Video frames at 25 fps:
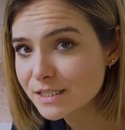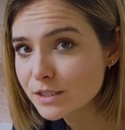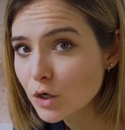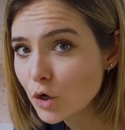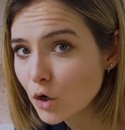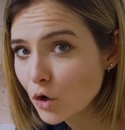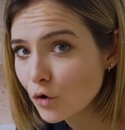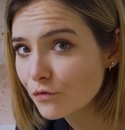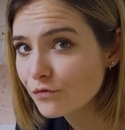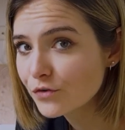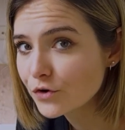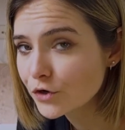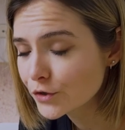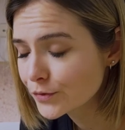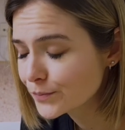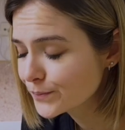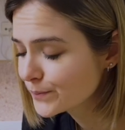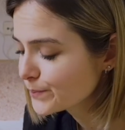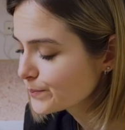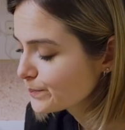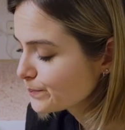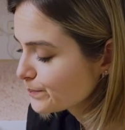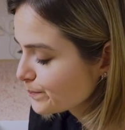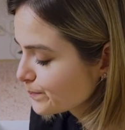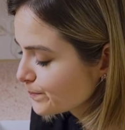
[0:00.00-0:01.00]
over.
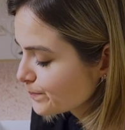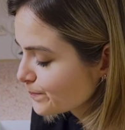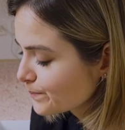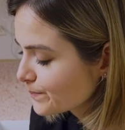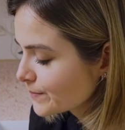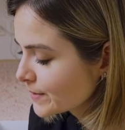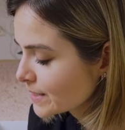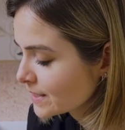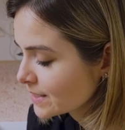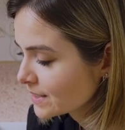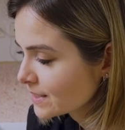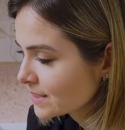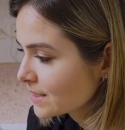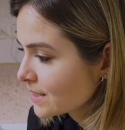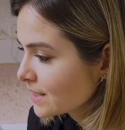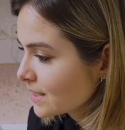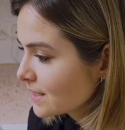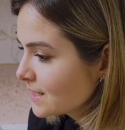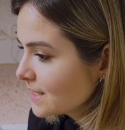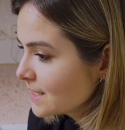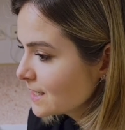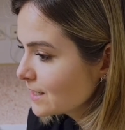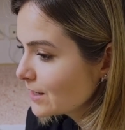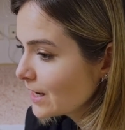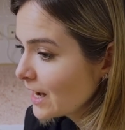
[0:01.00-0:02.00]

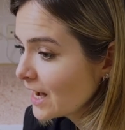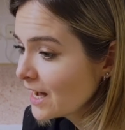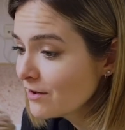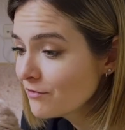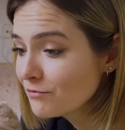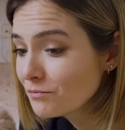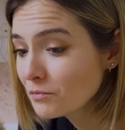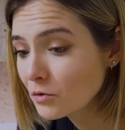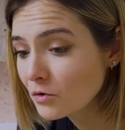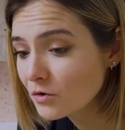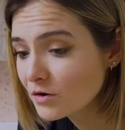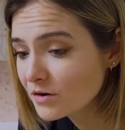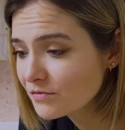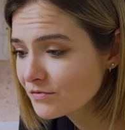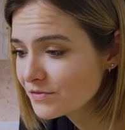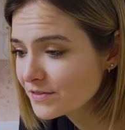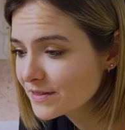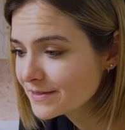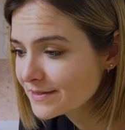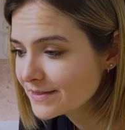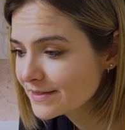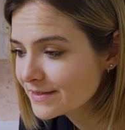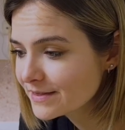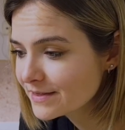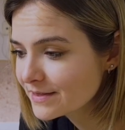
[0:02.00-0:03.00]
I have more of
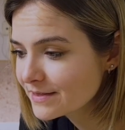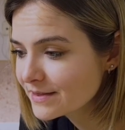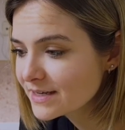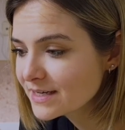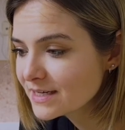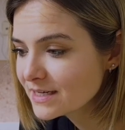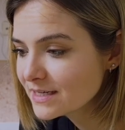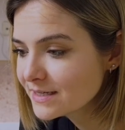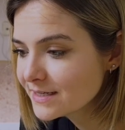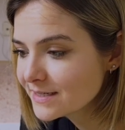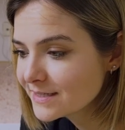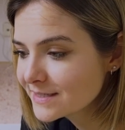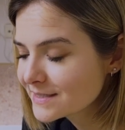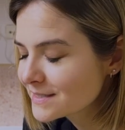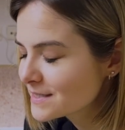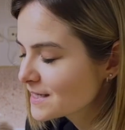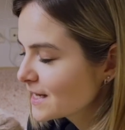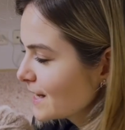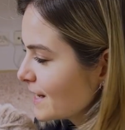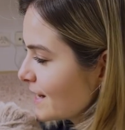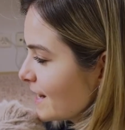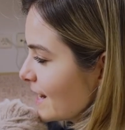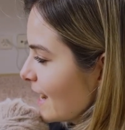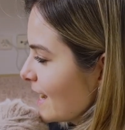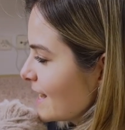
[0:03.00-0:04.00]
these,
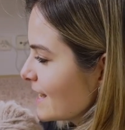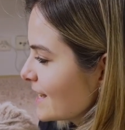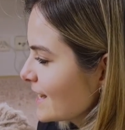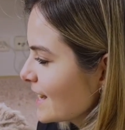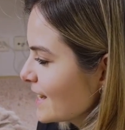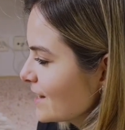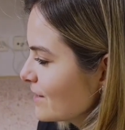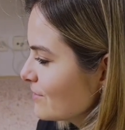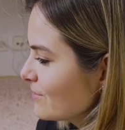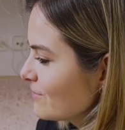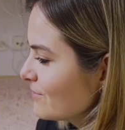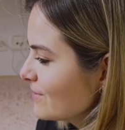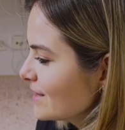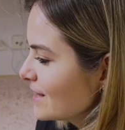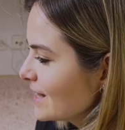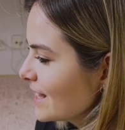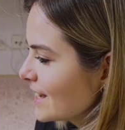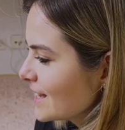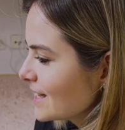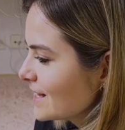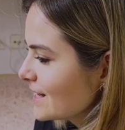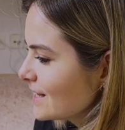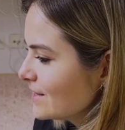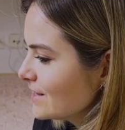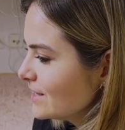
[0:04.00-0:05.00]
and I kind of feel like
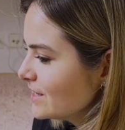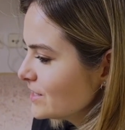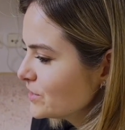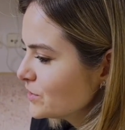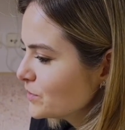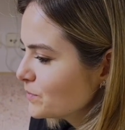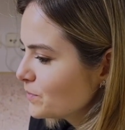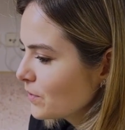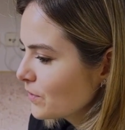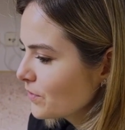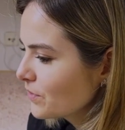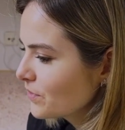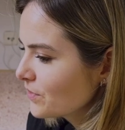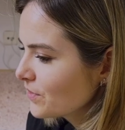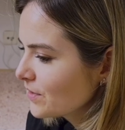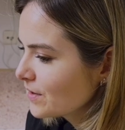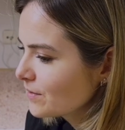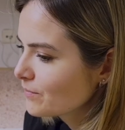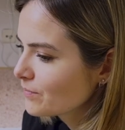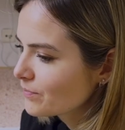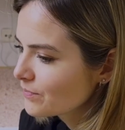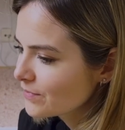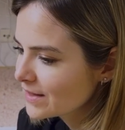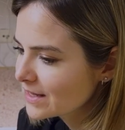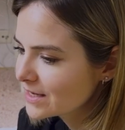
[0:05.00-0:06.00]
I need to put
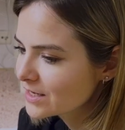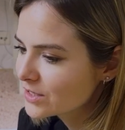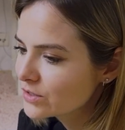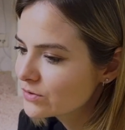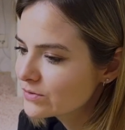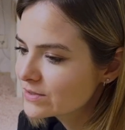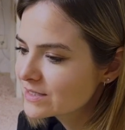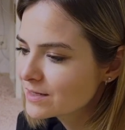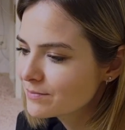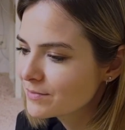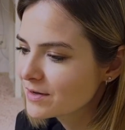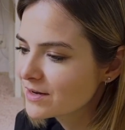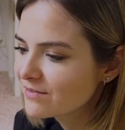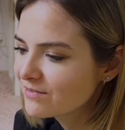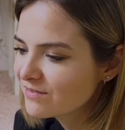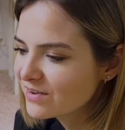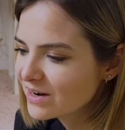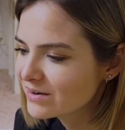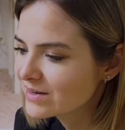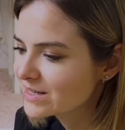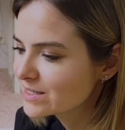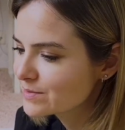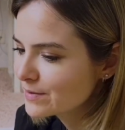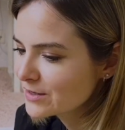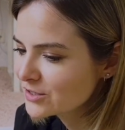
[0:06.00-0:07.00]
them, like use them in a
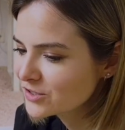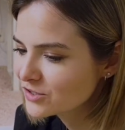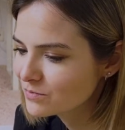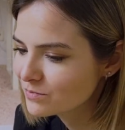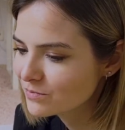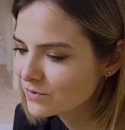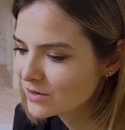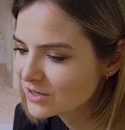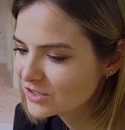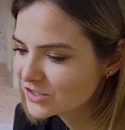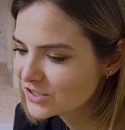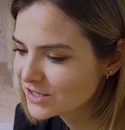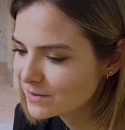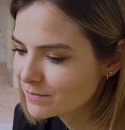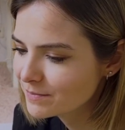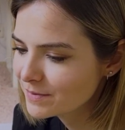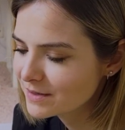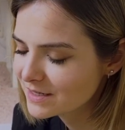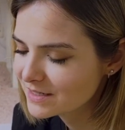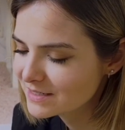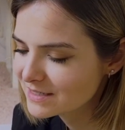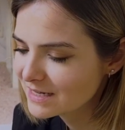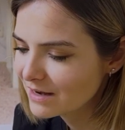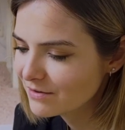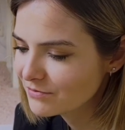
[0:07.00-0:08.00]
very special project,
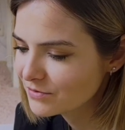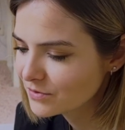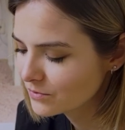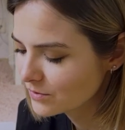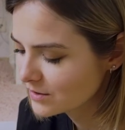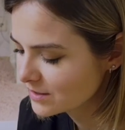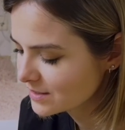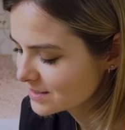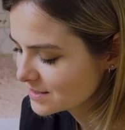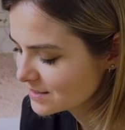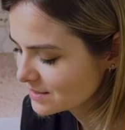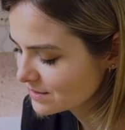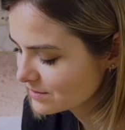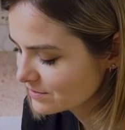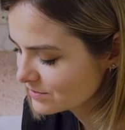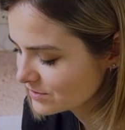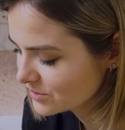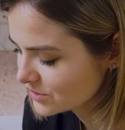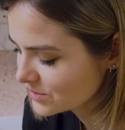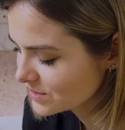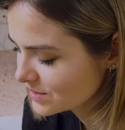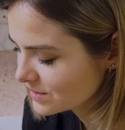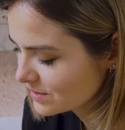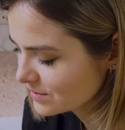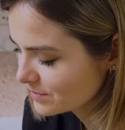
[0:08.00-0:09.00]
because afterwards they're
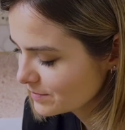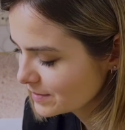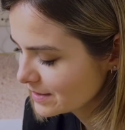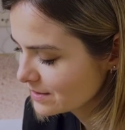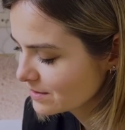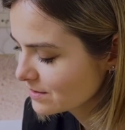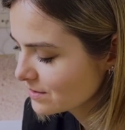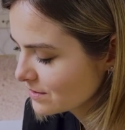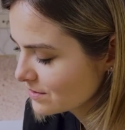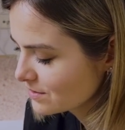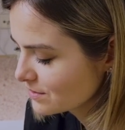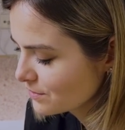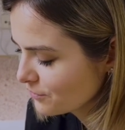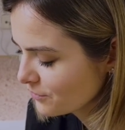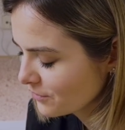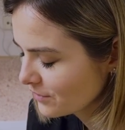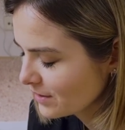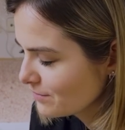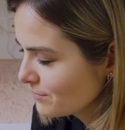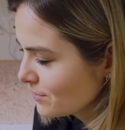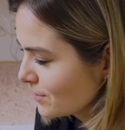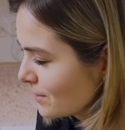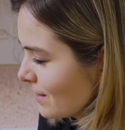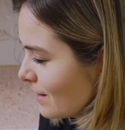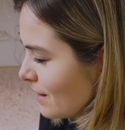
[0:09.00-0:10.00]
just gonna be gone
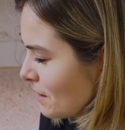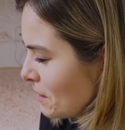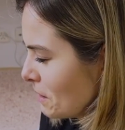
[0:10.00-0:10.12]
forever.